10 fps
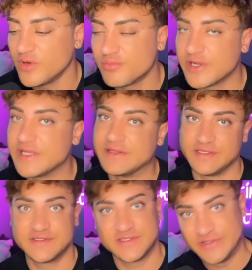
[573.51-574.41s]
and would bring
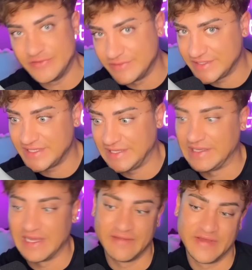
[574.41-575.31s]
this to Diddy
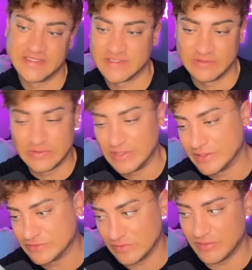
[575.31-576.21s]
kind of as a little
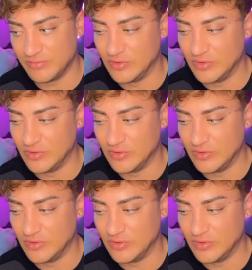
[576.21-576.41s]
like drug